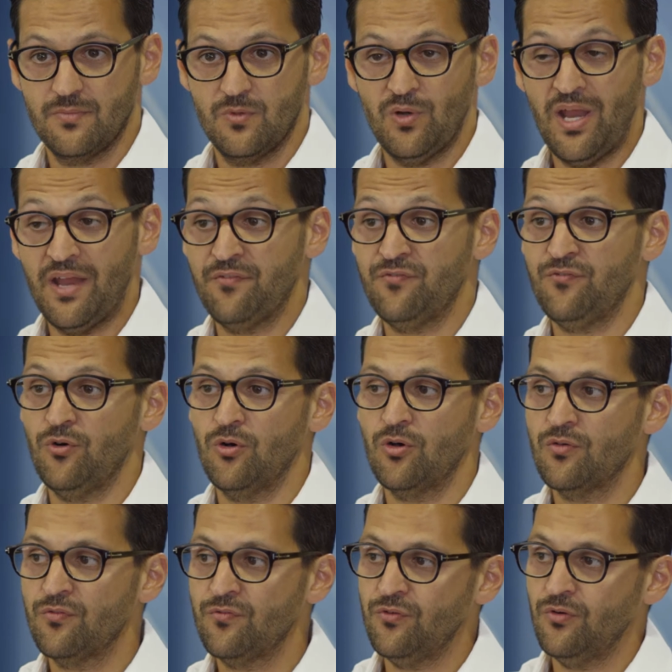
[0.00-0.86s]
Now,
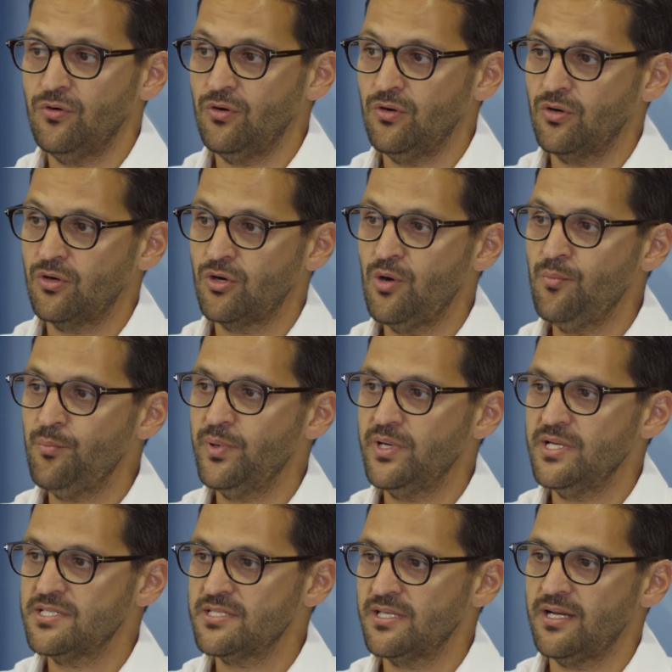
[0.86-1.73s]
for
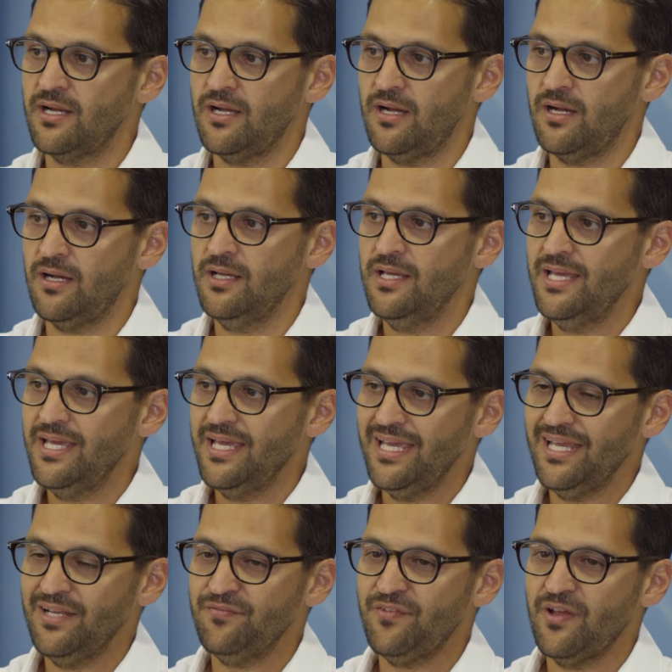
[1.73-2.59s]
companies that are
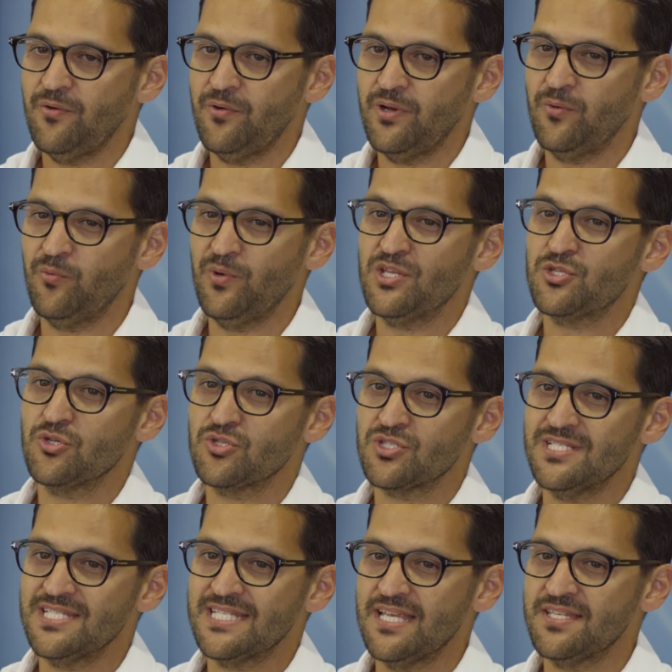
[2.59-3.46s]
in very
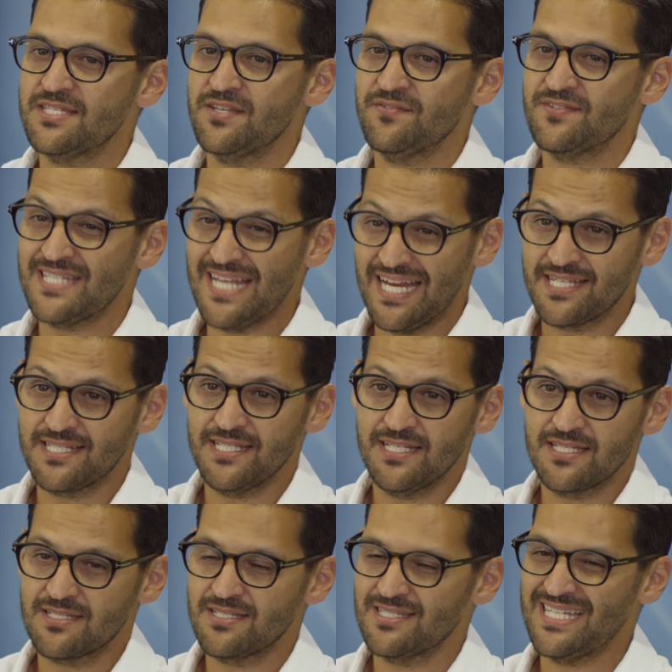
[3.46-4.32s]
resource-intensive
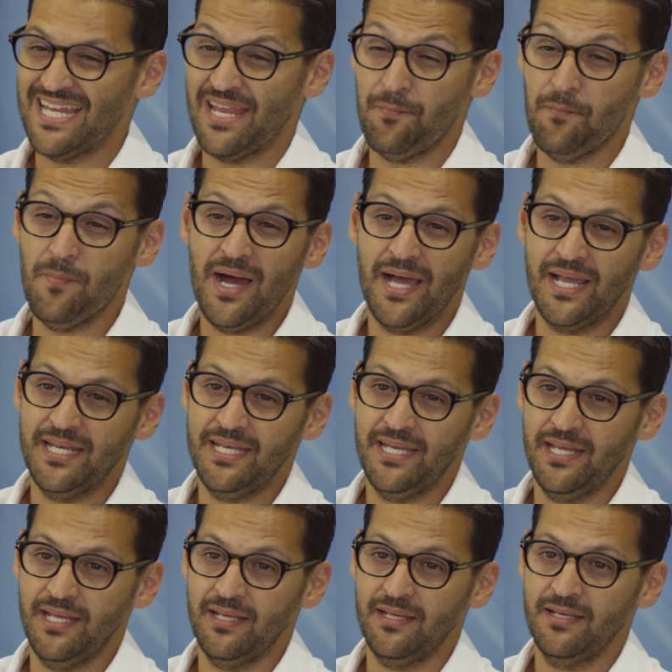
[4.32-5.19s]
sectors, say
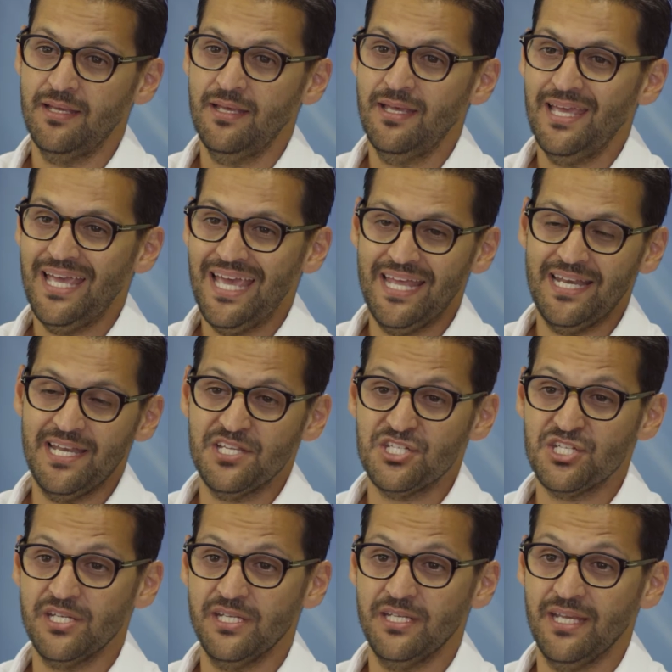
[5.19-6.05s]
mining,
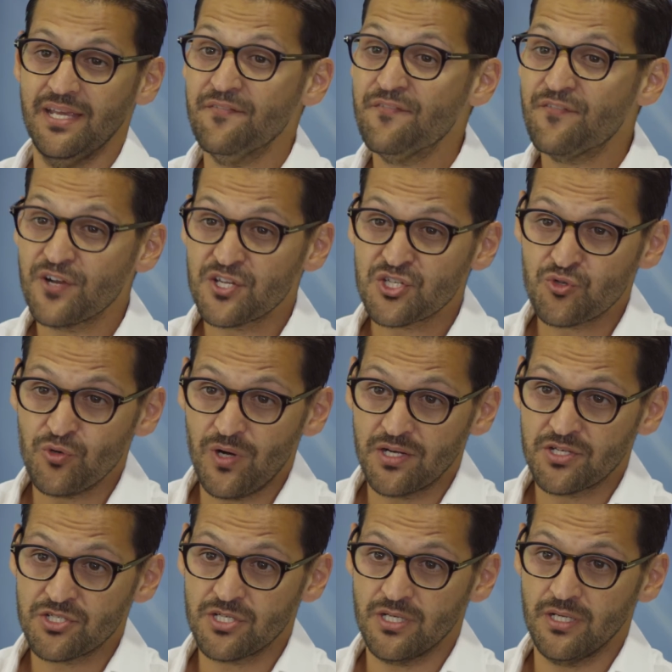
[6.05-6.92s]
energy,
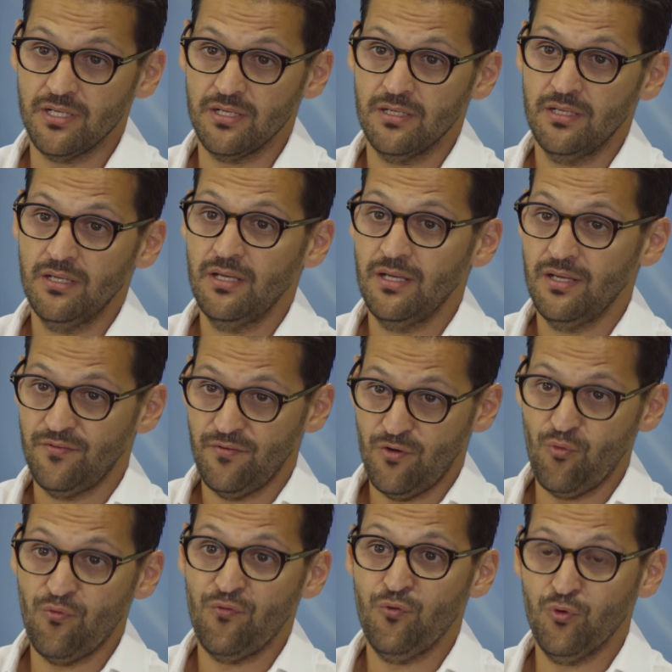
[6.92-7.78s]
infrastructure,
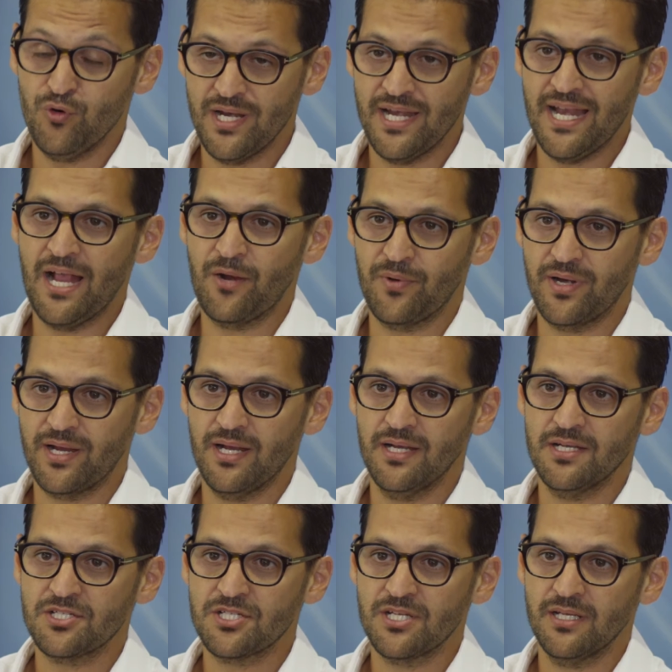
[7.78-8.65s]
food and
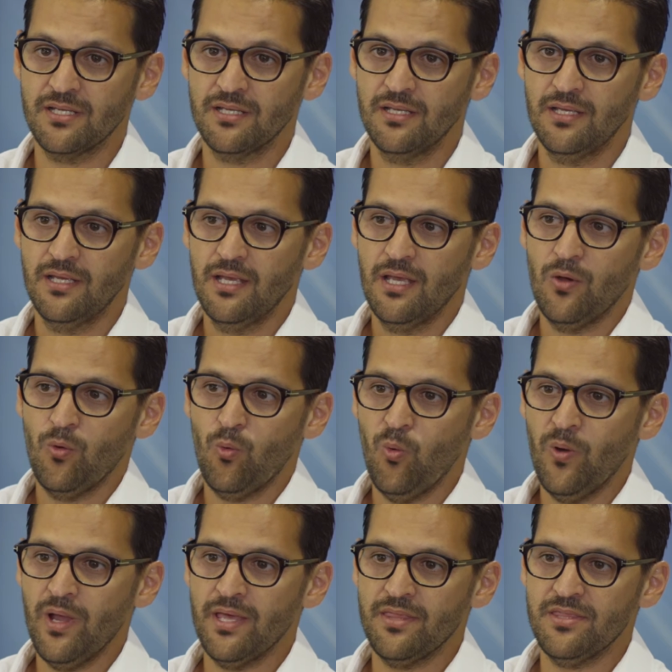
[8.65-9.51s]
agriculture,
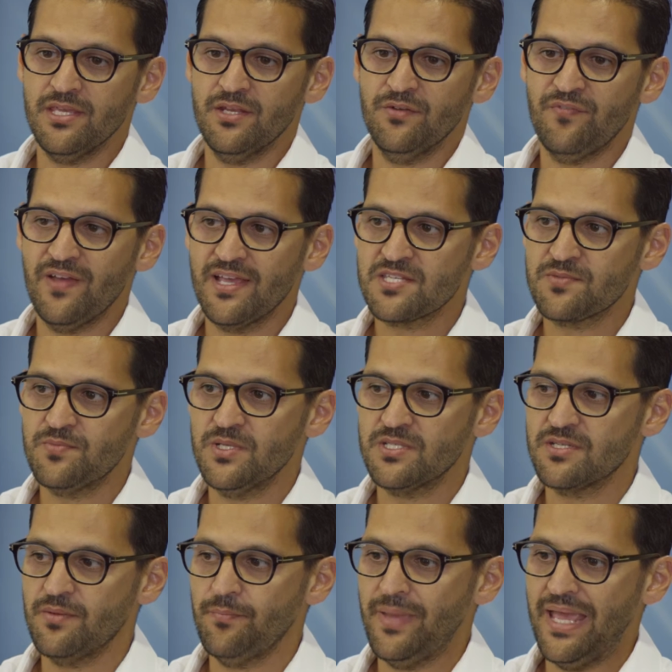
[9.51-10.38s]
where the
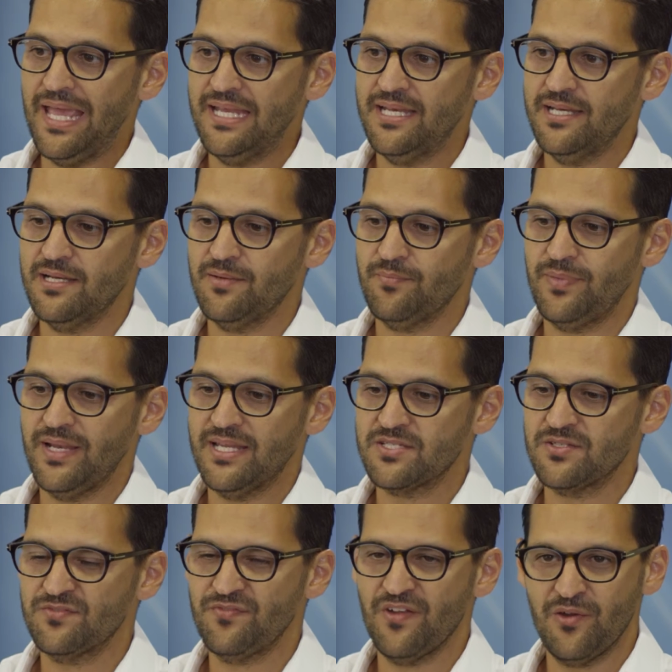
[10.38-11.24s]
investments are made in a
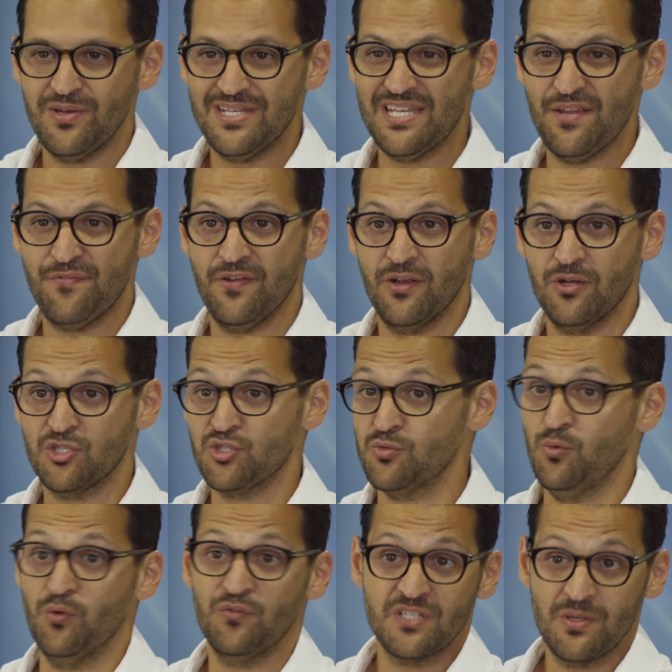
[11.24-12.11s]
place it's very difficult to
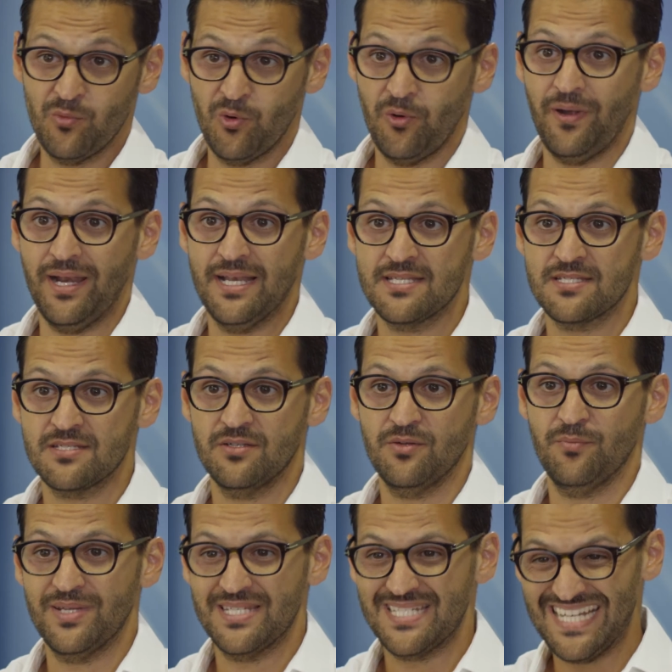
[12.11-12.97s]
move somewhere else.
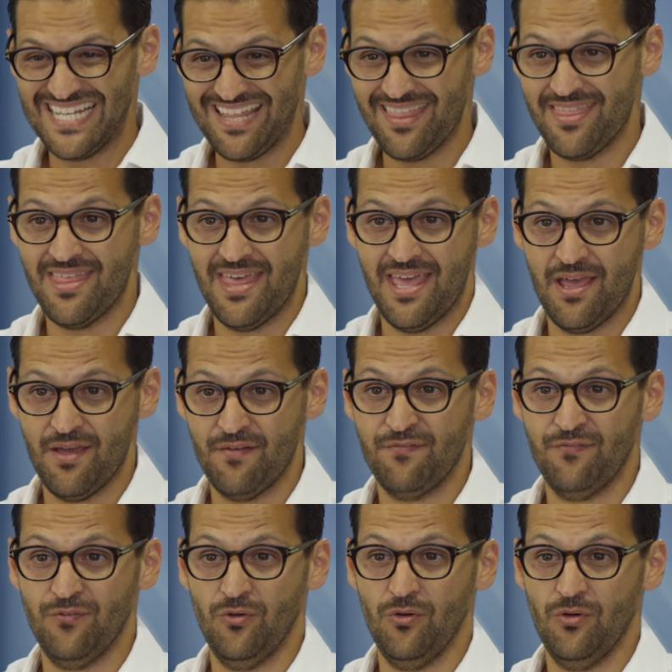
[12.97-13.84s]
You're basically there
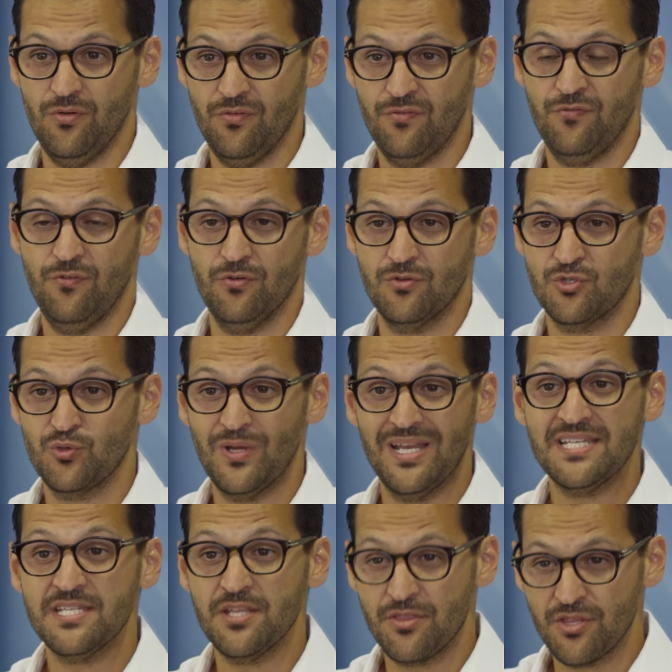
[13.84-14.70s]
for
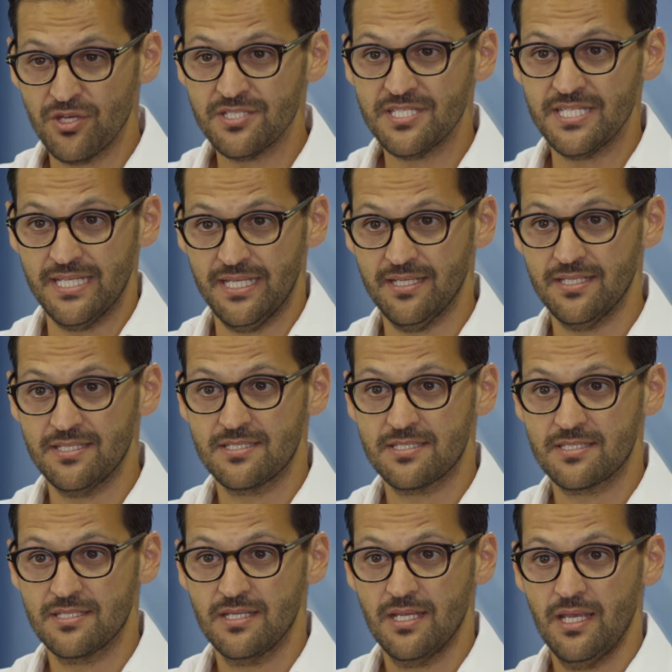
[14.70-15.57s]
20, 30 years.